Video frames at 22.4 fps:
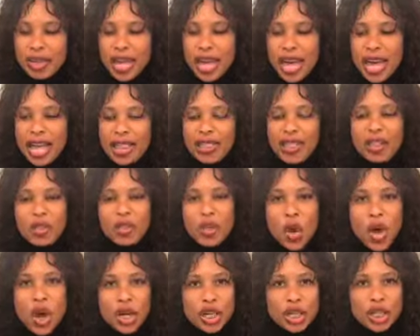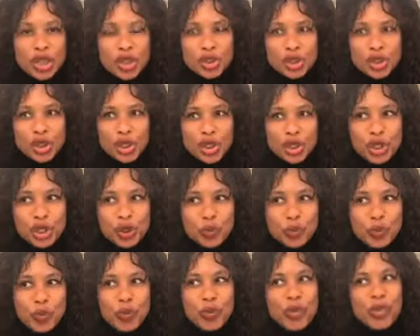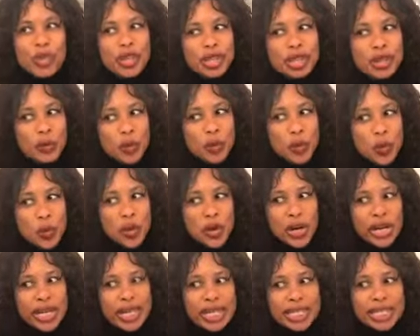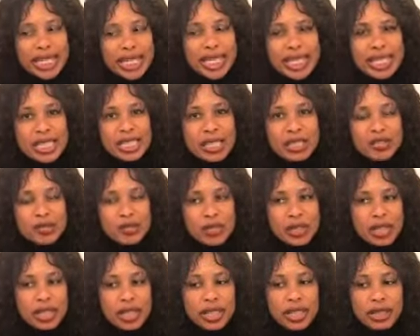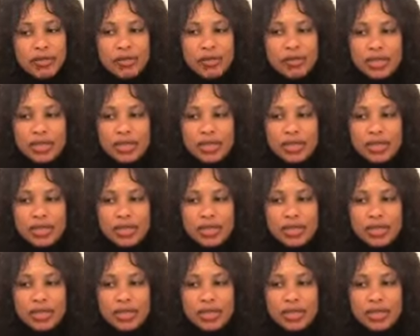And the longer you chew, the more it sends a